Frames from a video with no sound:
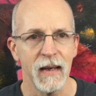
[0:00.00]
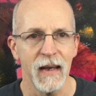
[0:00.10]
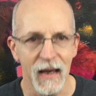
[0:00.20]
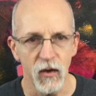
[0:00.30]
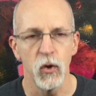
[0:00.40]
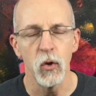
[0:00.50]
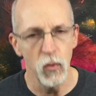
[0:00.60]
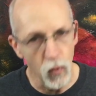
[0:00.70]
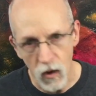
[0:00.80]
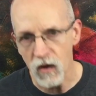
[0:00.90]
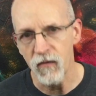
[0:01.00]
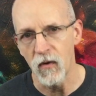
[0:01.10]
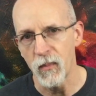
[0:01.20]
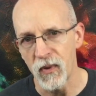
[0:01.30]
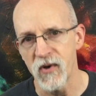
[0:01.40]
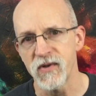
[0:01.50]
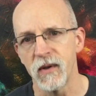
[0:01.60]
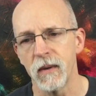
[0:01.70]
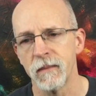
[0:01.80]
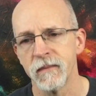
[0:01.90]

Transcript: can't do work for a person